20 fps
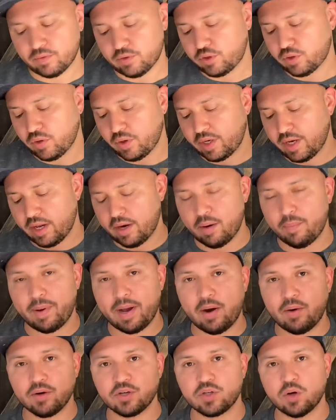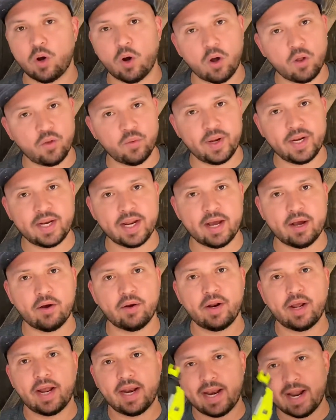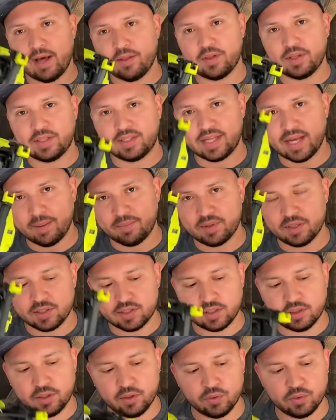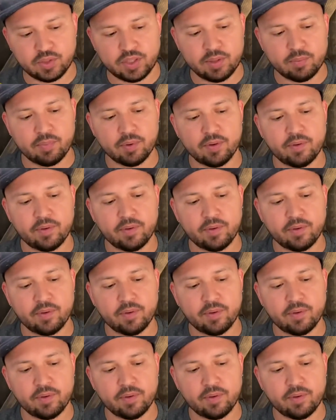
So again, the power is all the way down, and now the depth is a little deeper.